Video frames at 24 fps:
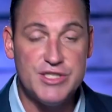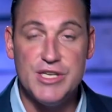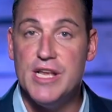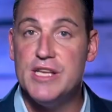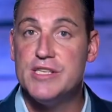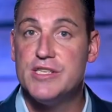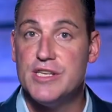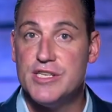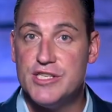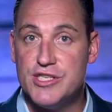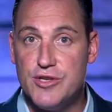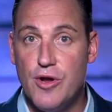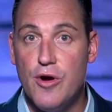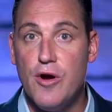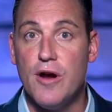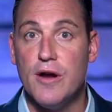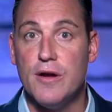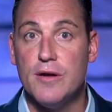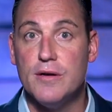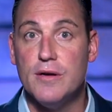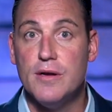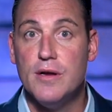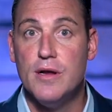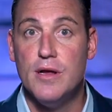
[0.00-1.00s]
is a
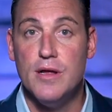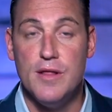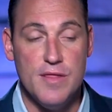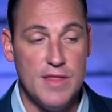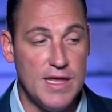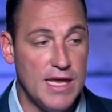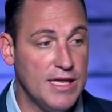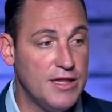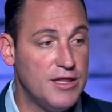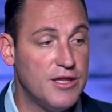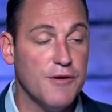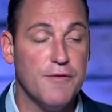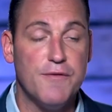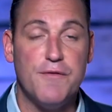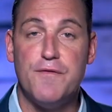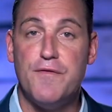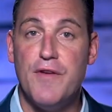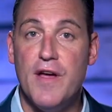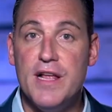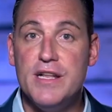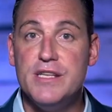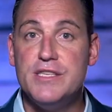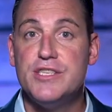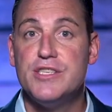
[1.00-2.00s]
start. The
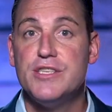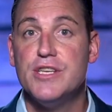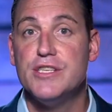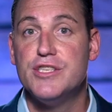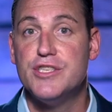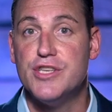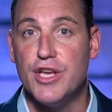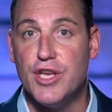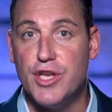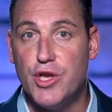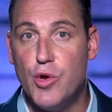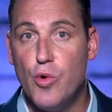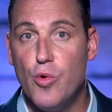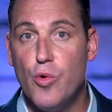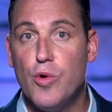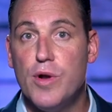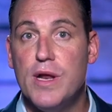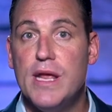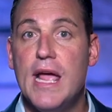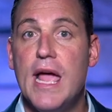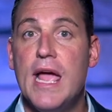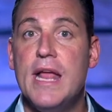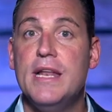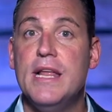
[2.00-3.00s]
defense,
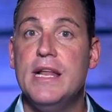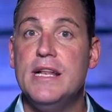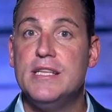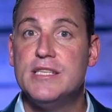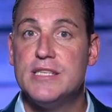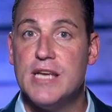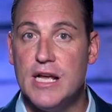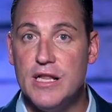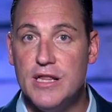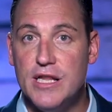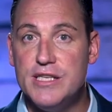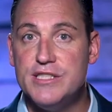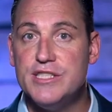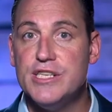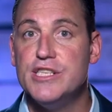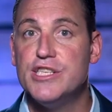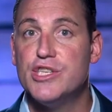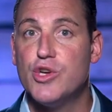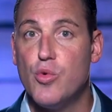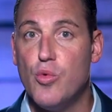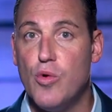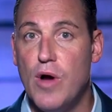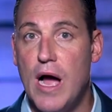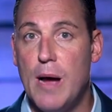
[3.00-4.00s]
security, and
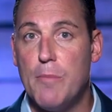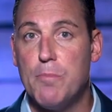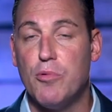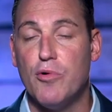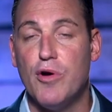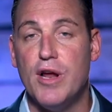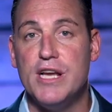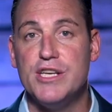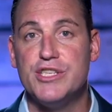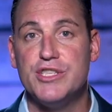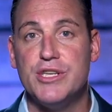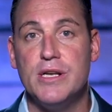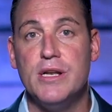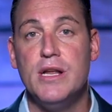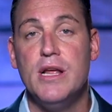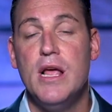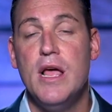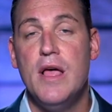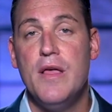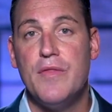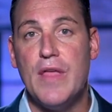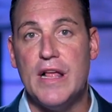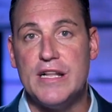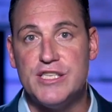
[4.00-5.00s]
intelligence cooperation
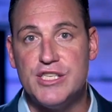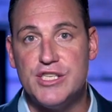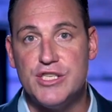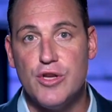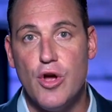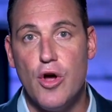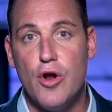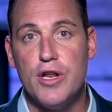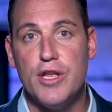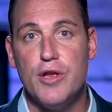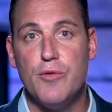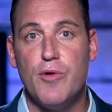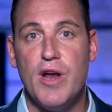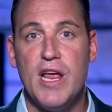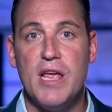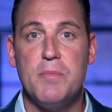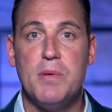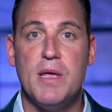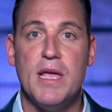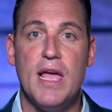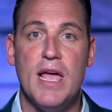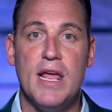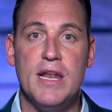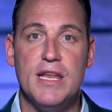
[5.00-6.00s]
that Saudi
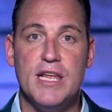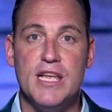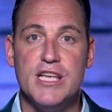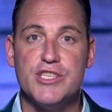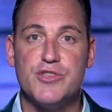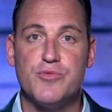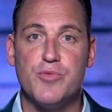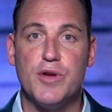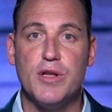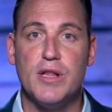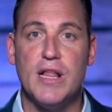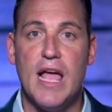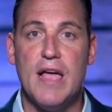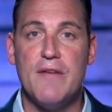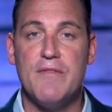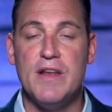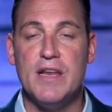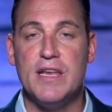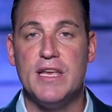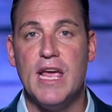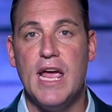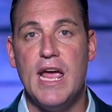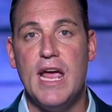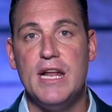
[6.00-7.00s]
Arabia and Israel have
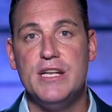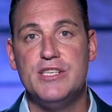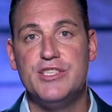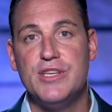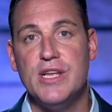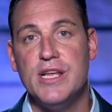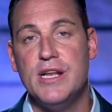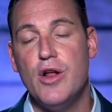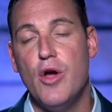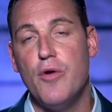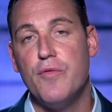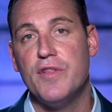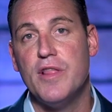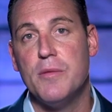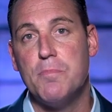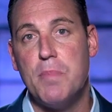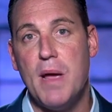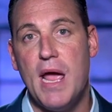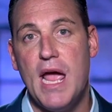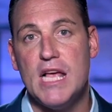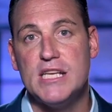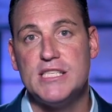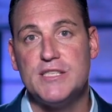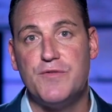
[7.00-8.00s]
engaged in over the
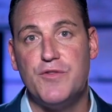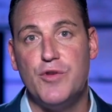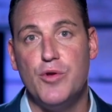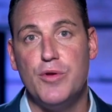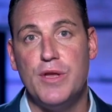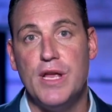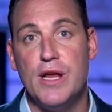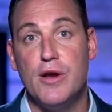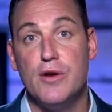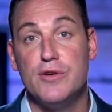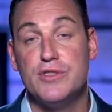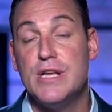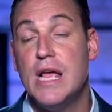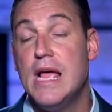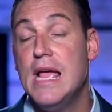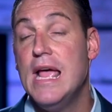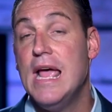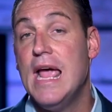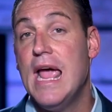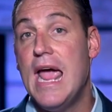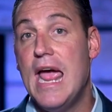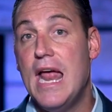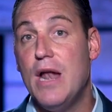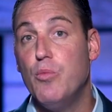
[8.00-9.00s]
past few years.
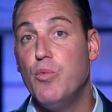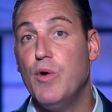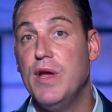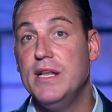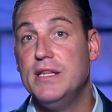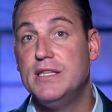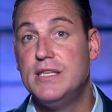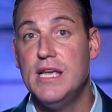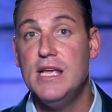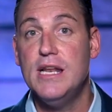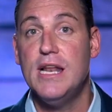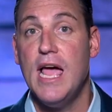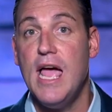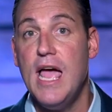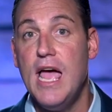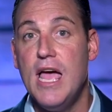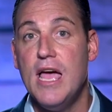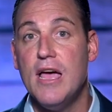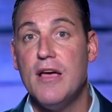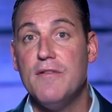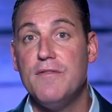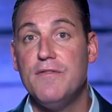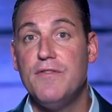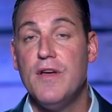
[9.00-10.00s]
And we did
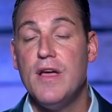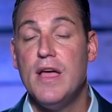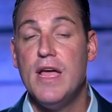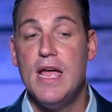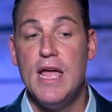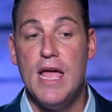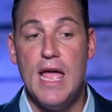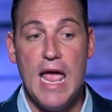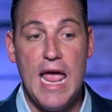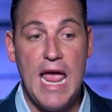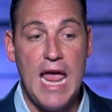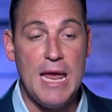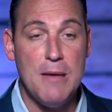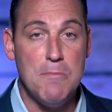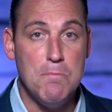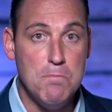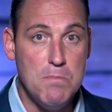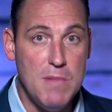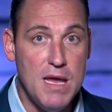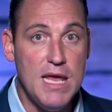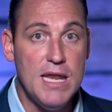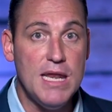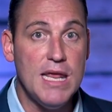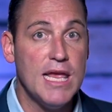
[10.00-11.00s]
have a
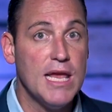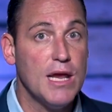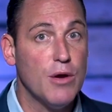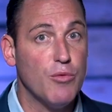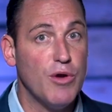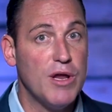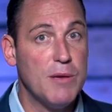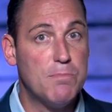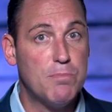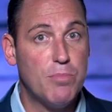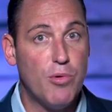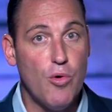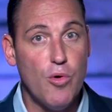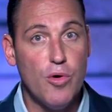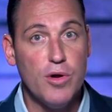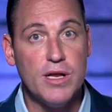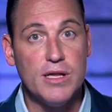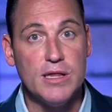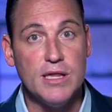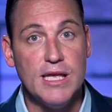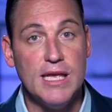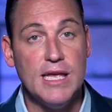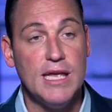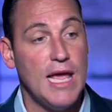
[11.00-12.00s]
meeting,
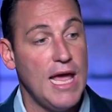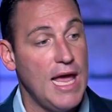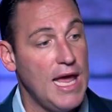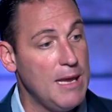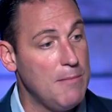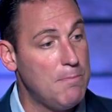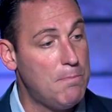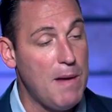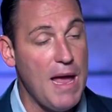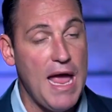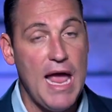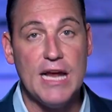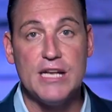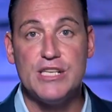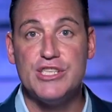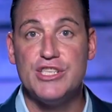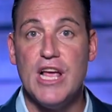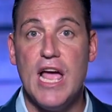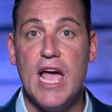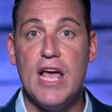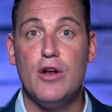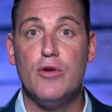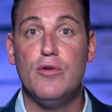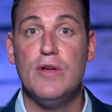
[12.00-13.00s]
reportedly, a
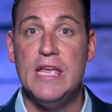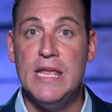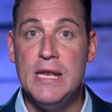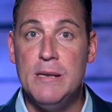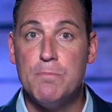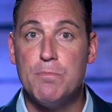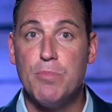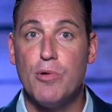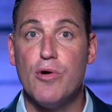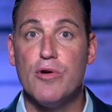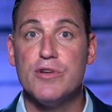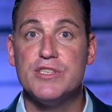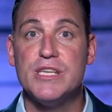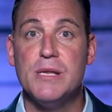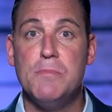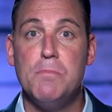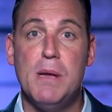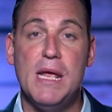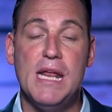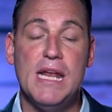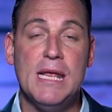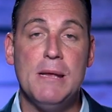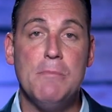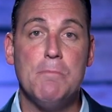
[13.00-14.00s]
back-channel in-person
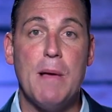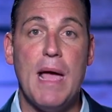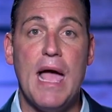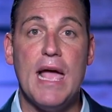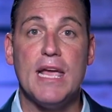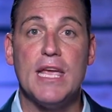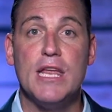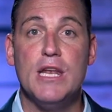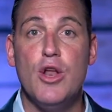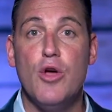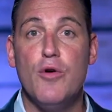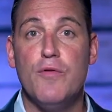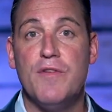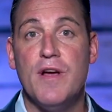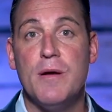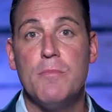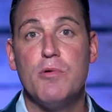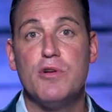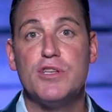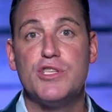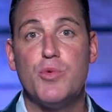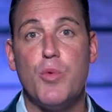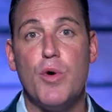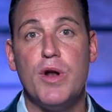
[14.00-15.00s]
meeting back in
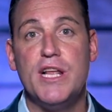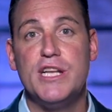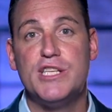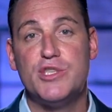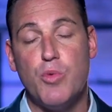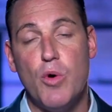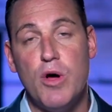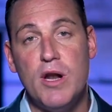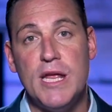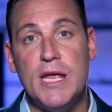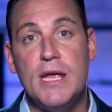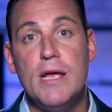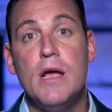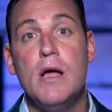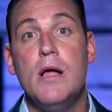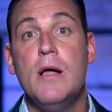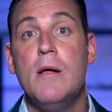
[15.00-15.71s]
November 2020